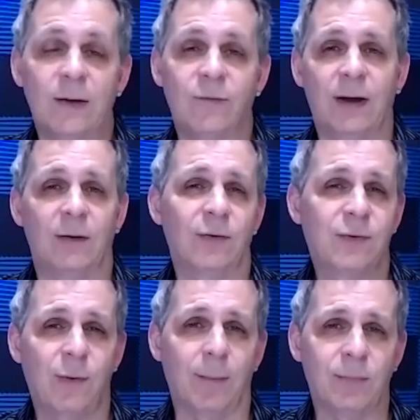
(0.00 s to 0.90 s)
a final
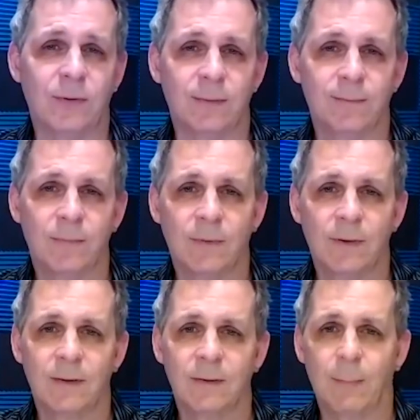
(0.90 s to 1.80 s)
script
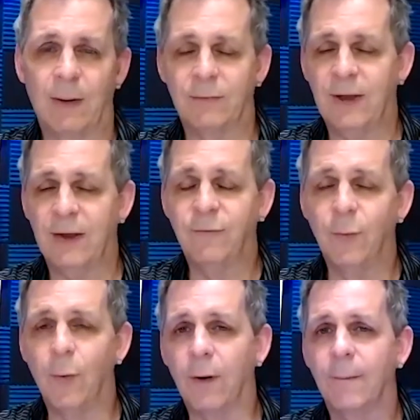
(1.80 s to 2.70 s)
about day
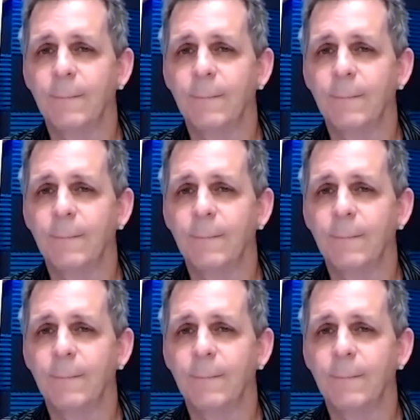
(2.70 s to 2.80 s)
four.